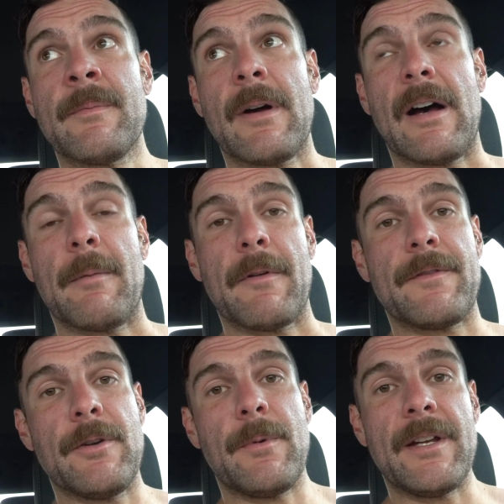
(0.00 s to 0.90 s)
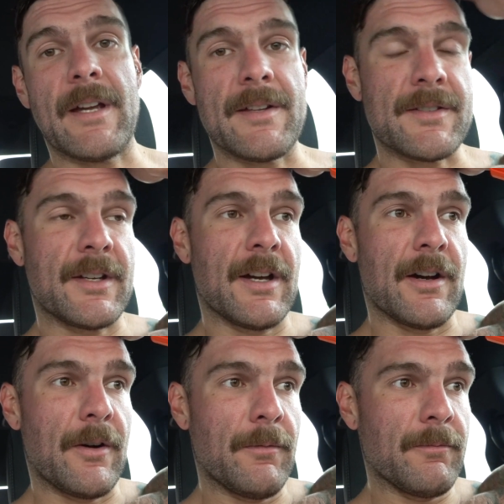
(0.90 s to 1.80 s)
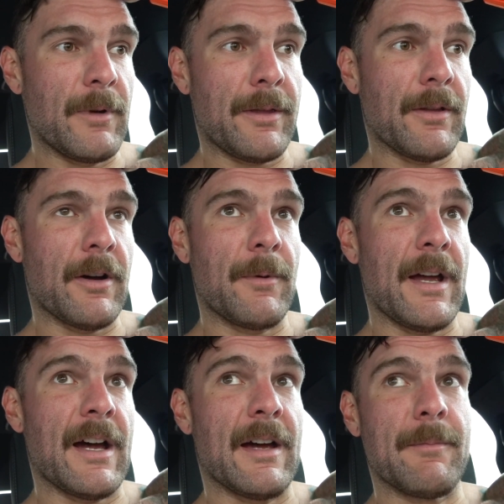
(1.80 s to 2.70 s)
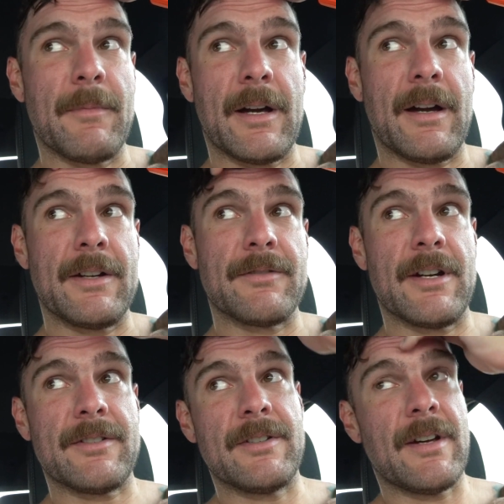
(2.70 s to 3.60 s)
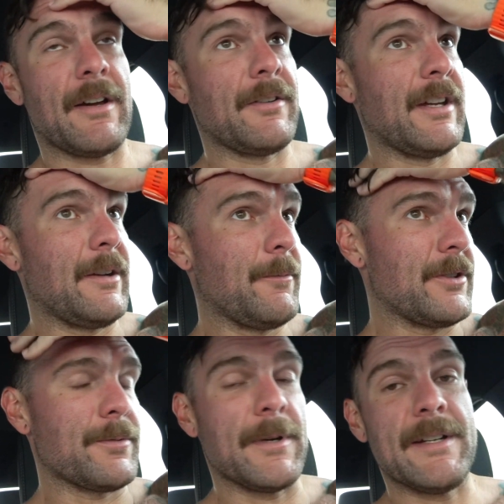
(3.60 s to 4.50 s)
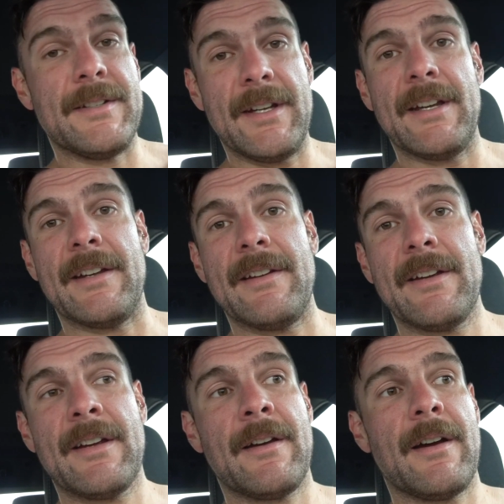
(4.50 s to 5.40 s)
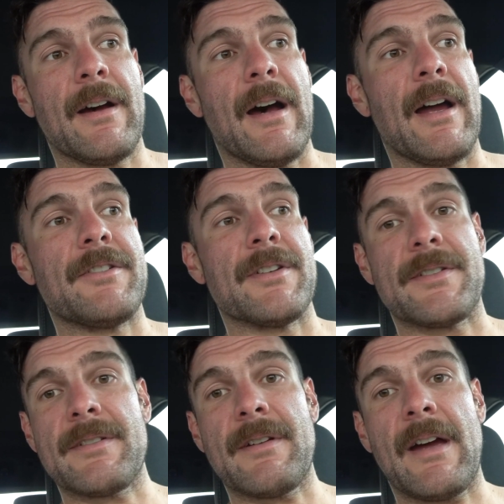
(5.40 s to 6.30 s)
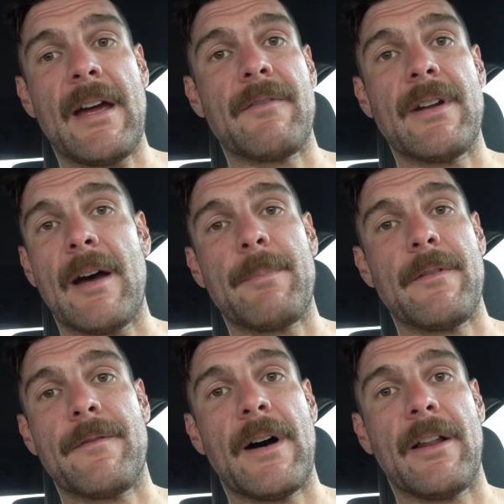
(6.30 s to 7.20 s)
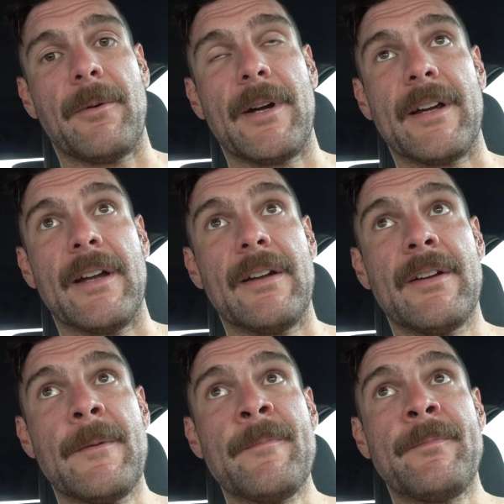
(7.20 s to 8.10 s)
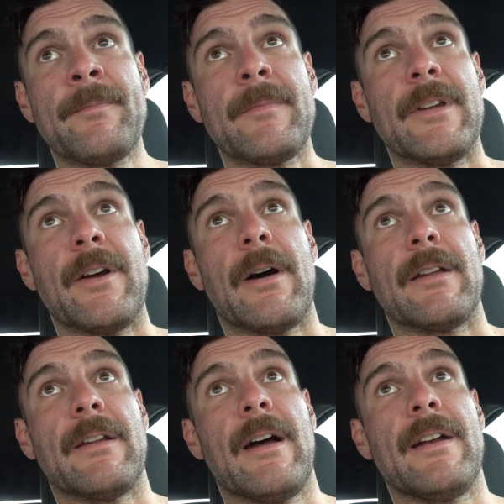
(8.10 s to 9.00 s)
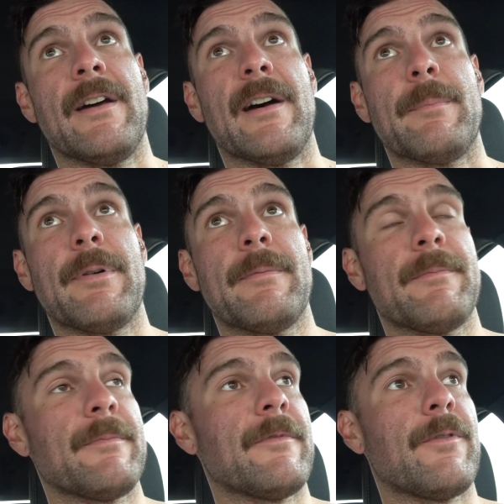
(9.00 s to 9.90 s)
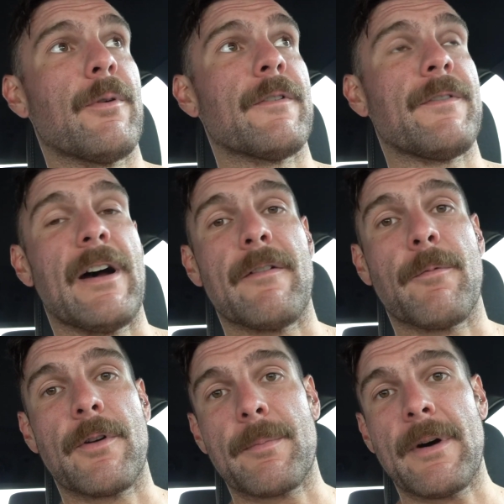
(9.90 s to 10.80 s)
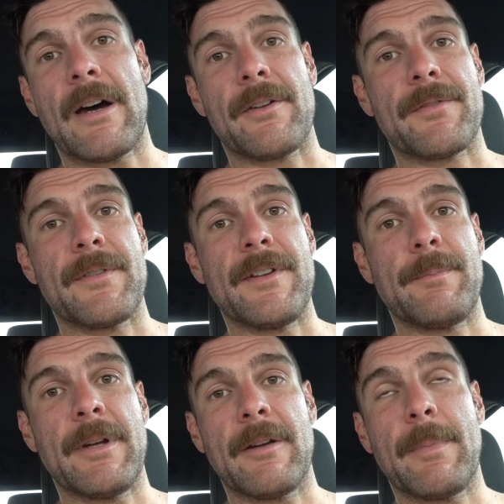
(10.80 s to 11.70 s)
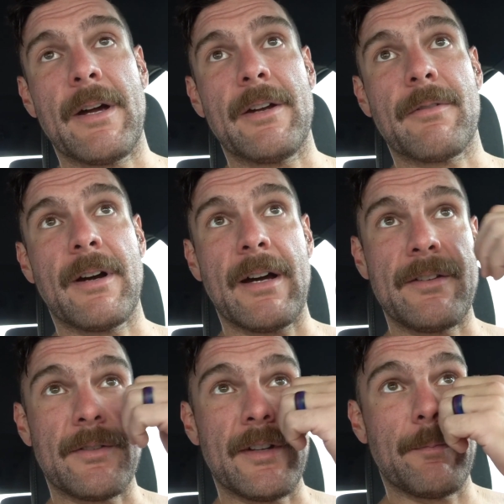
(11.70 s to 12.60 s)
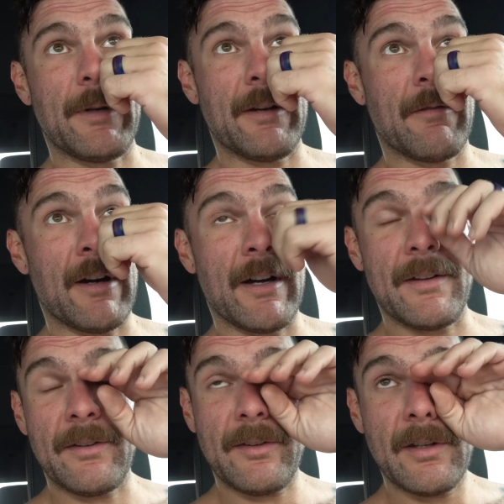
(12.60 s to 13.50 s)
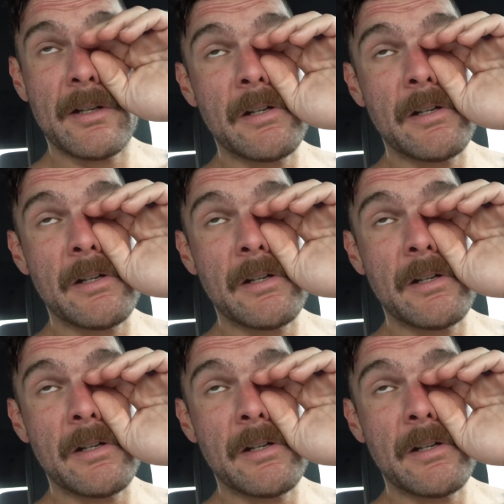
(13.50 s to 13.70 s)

A few weekends ago, we thought we had my hydration dialed in, which we did. I have not been following it. You know, I line up 4 or 5 water bottles for these big bike rides or these big runs,